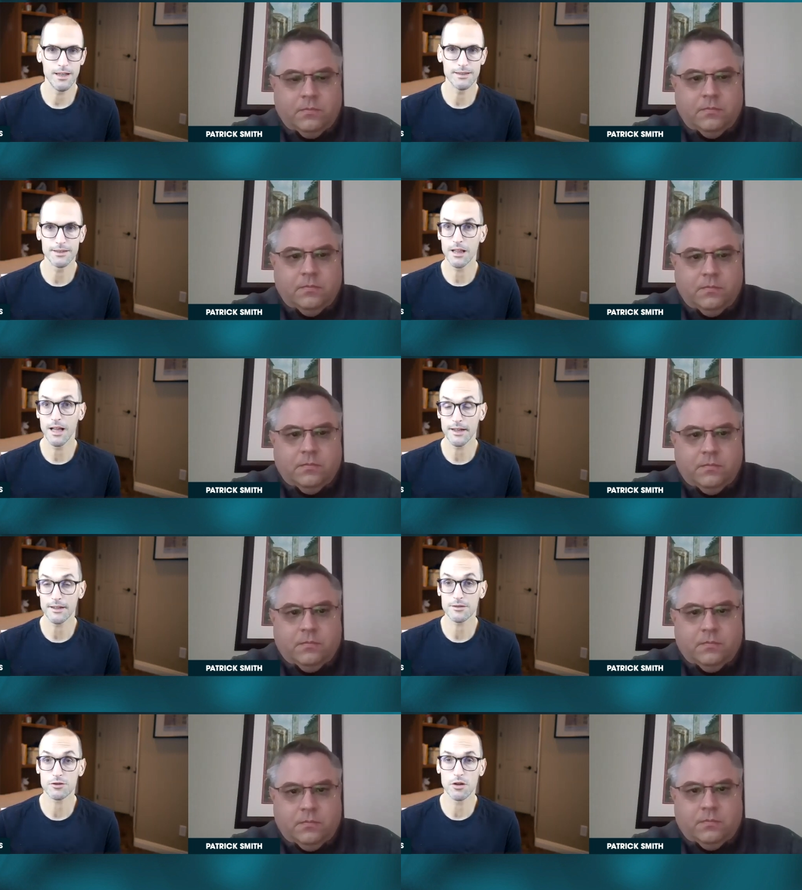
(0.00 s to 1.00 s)
Speaker 1: and the
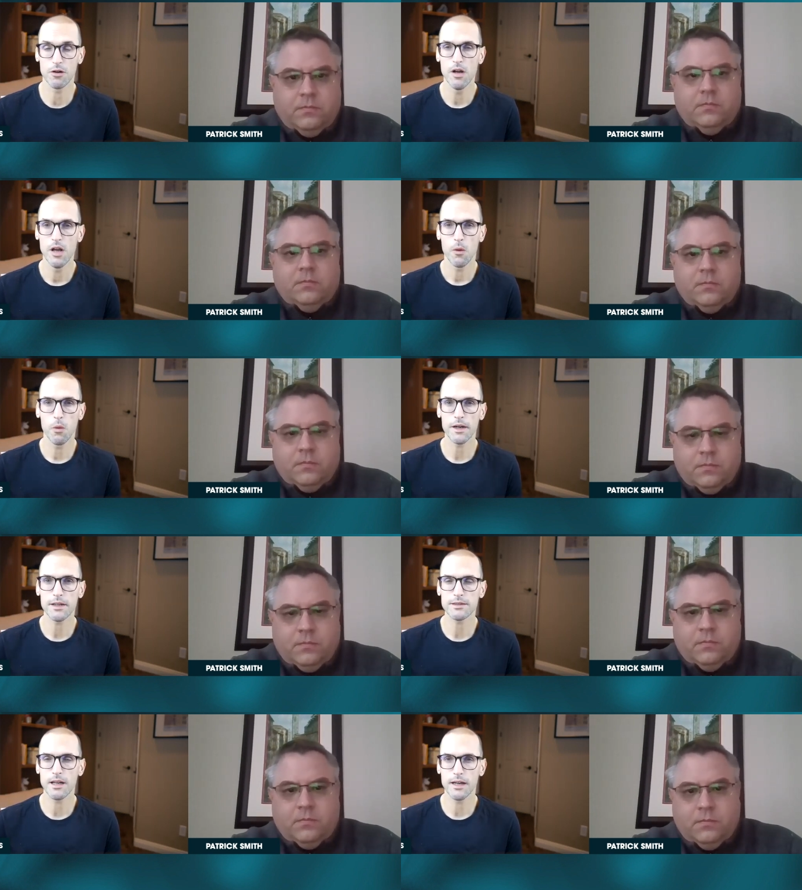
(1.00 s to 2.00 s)
likes. So
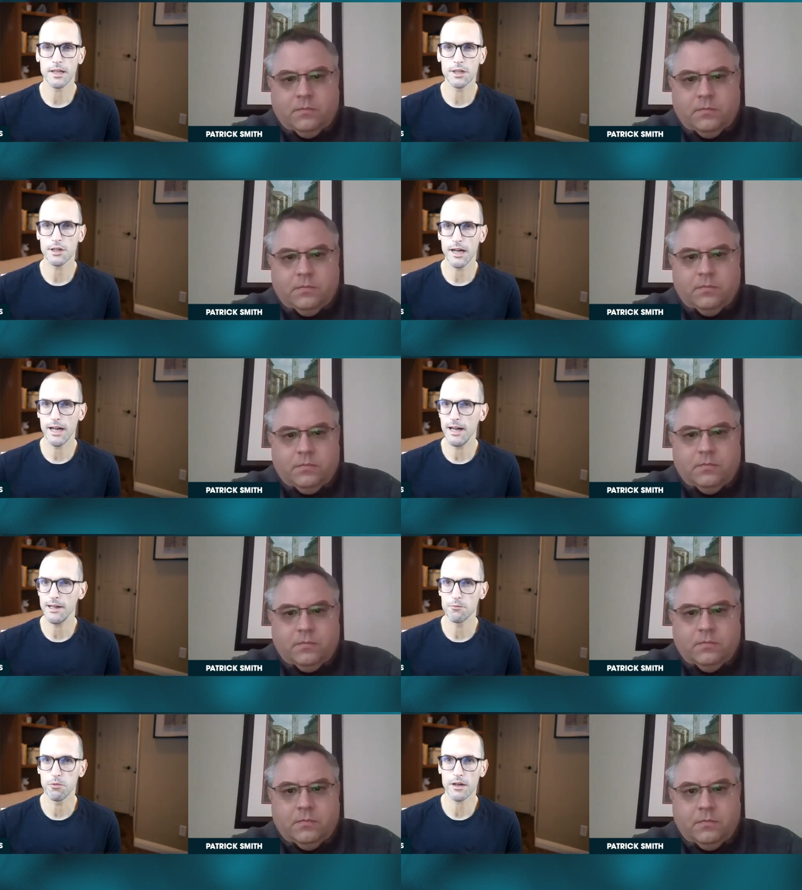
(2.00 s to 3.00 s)
what is the year
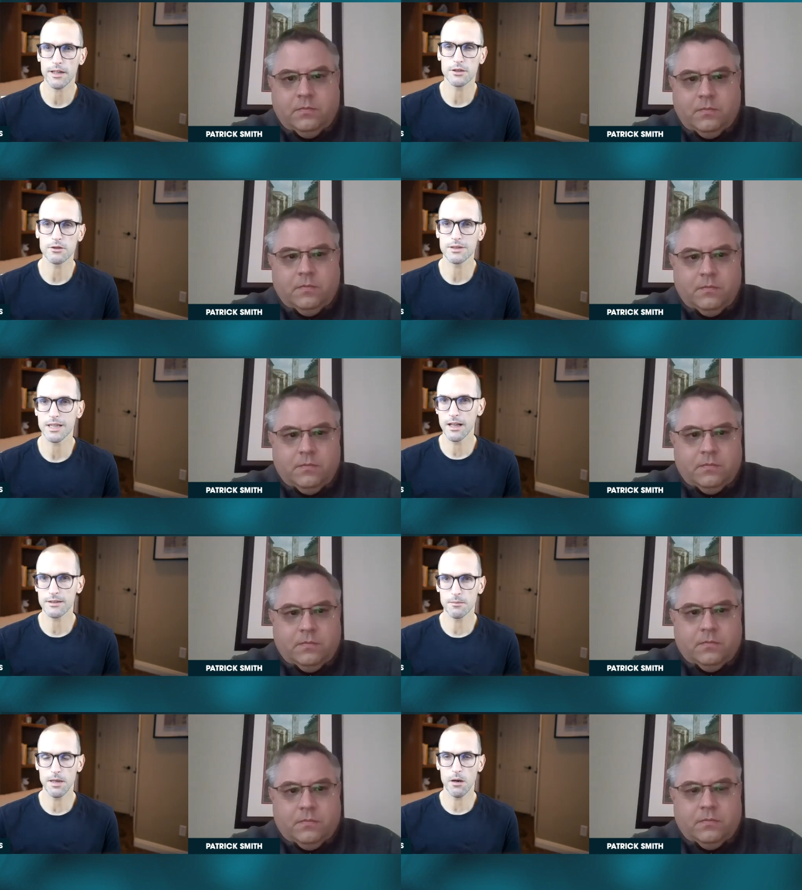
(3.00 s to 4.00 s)
ahead? What can you tell
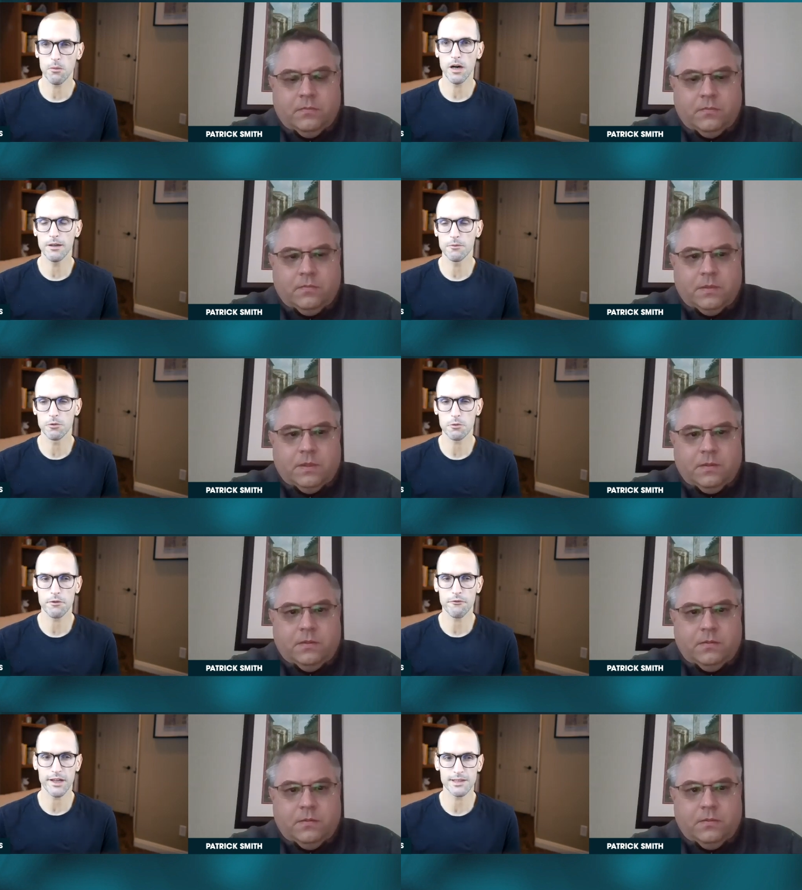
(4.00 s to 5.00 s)
us about what, what
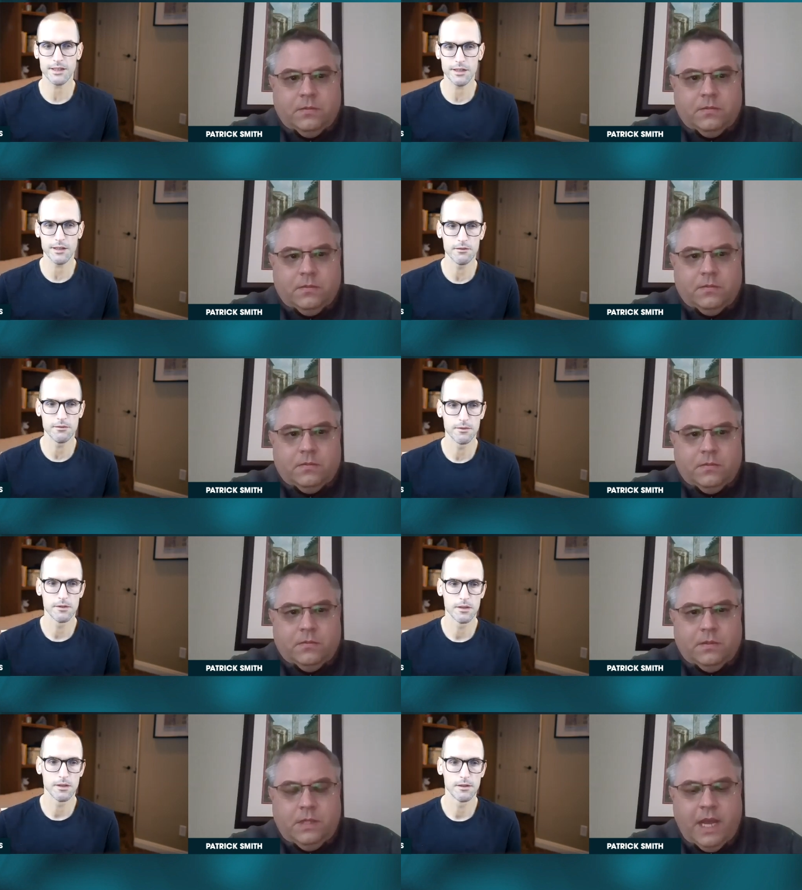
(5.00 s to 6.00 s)
we're facing here?
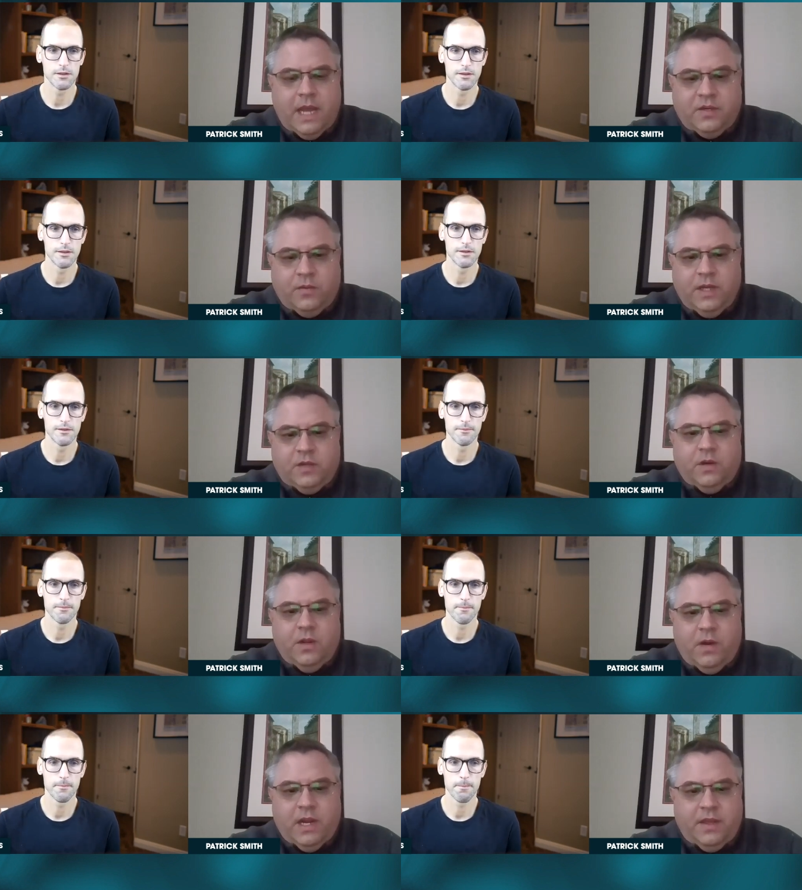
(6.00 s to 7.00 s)
Speaker 2: Yeah,
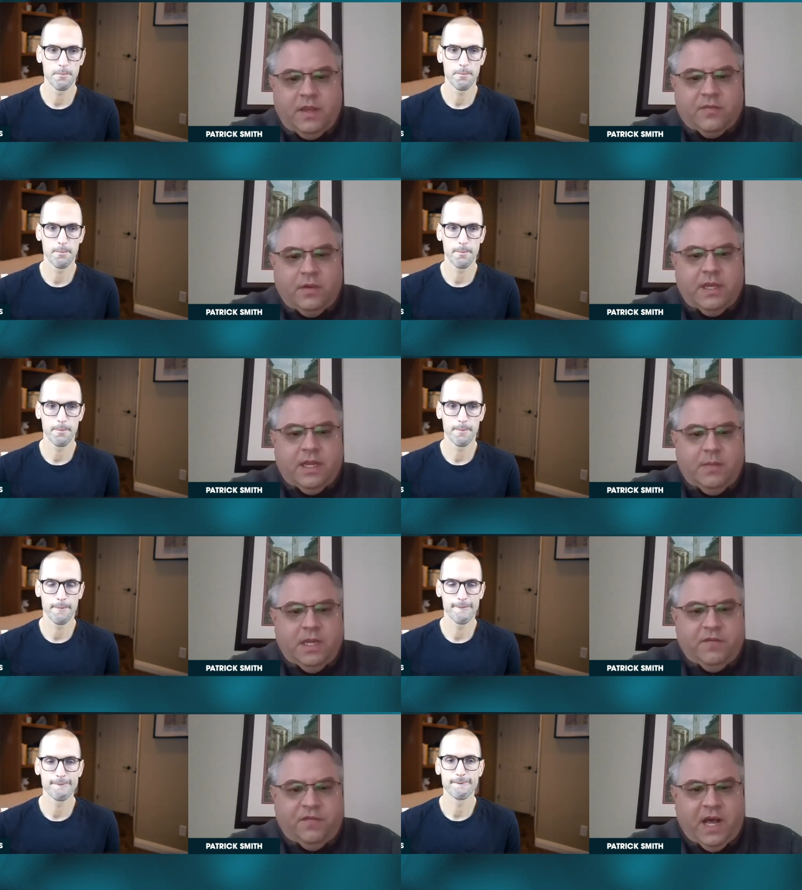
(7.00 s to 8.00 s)
2021, I think it's really going to
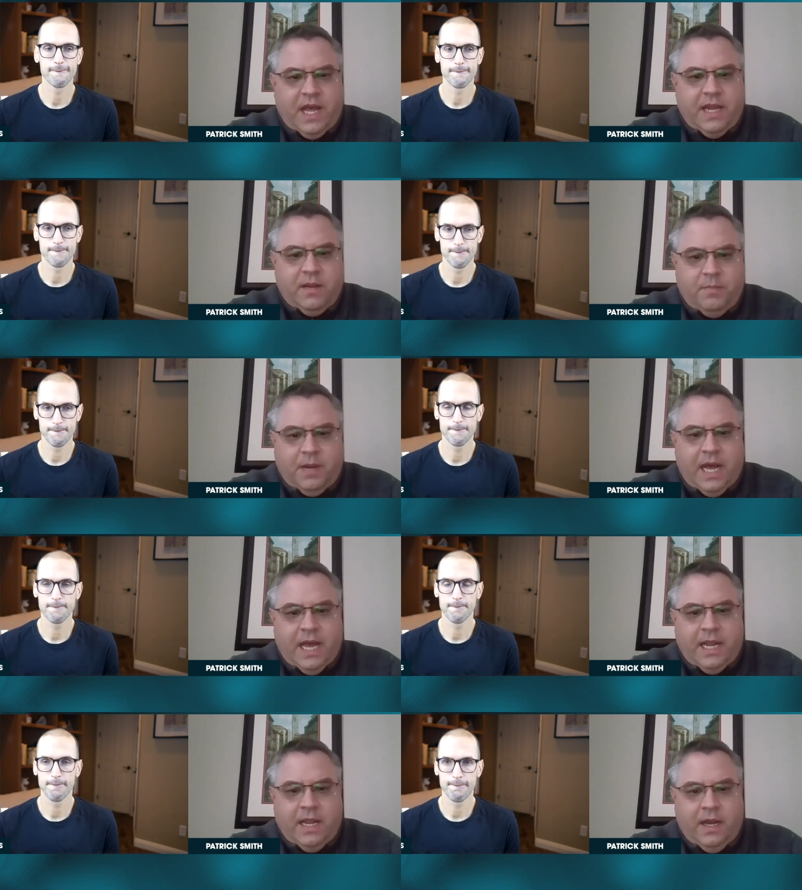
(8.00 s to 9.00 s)
be defined
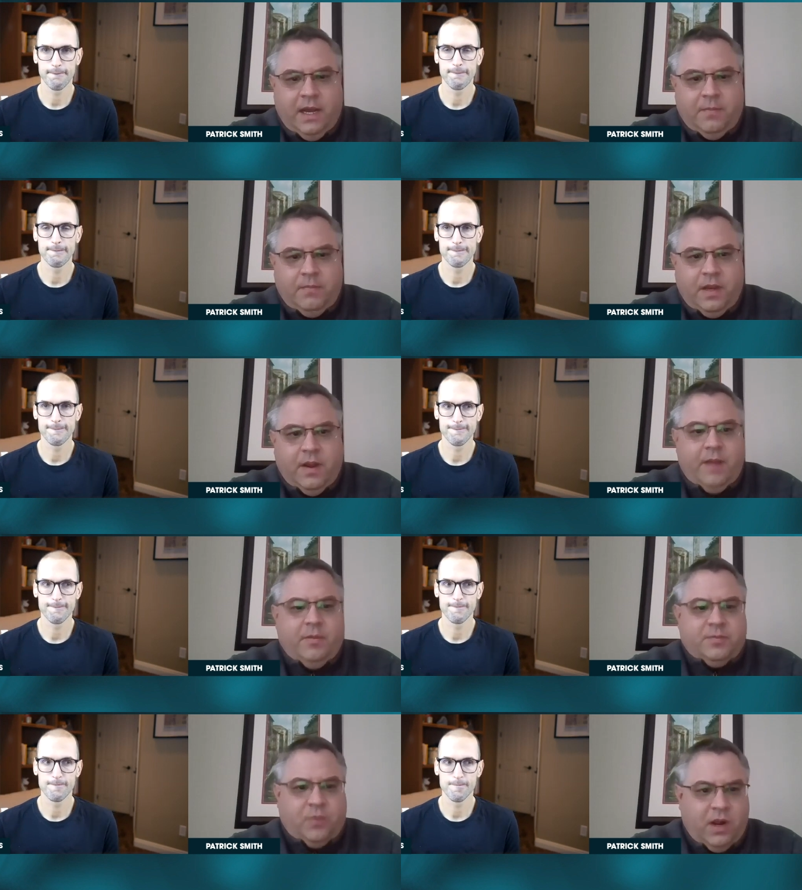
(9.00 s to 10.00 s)
by um, you know
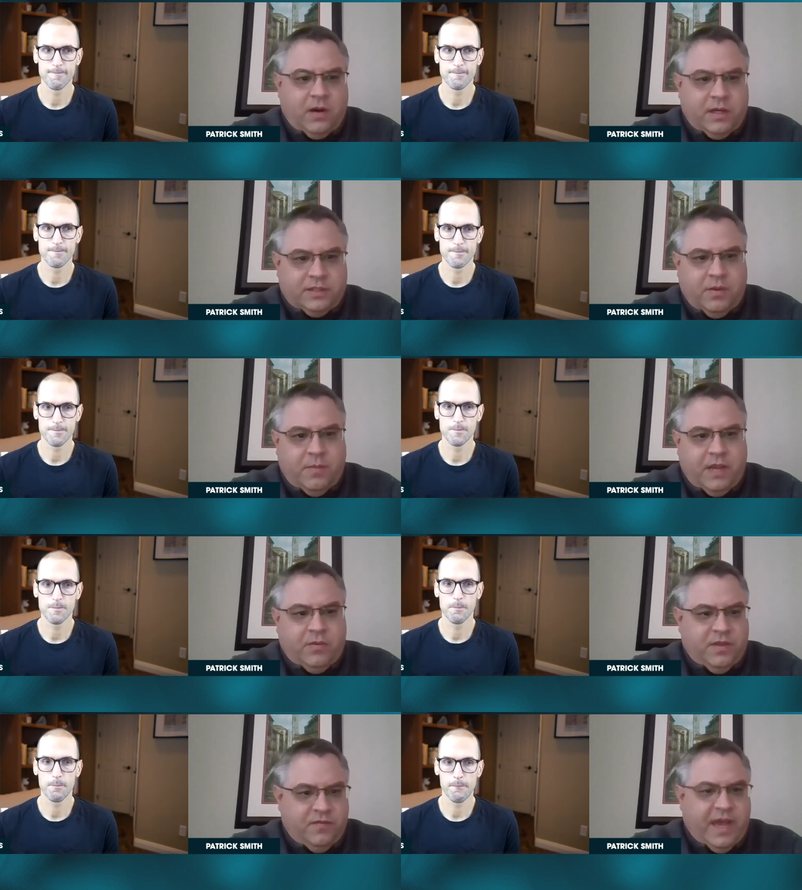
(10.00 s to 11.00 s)
how much progress we
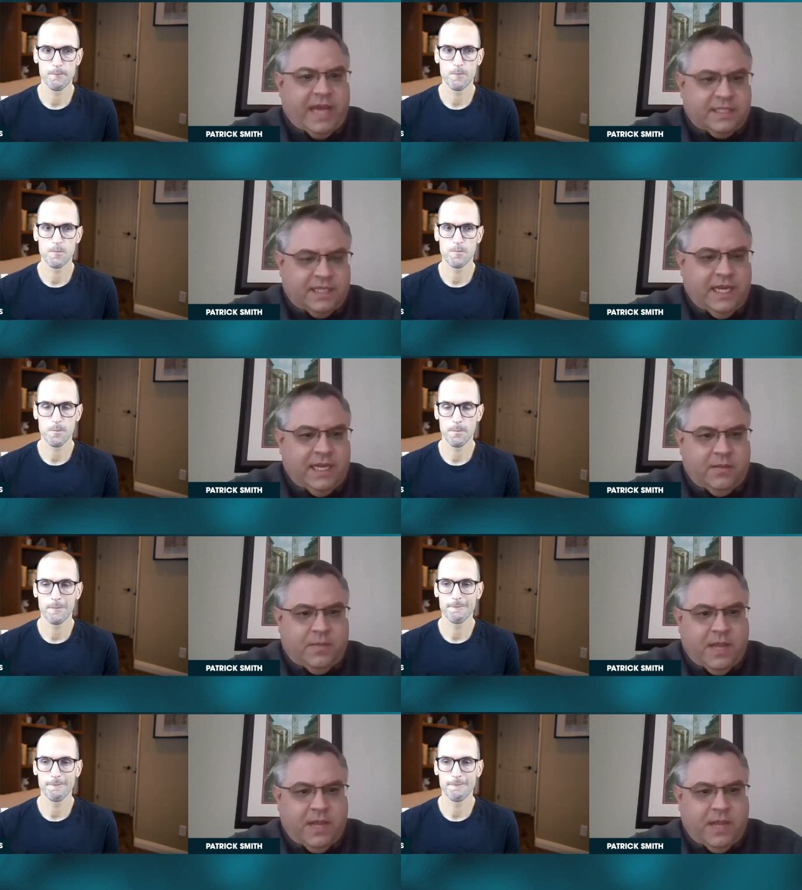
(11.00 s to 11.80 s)
make with the vaccine and the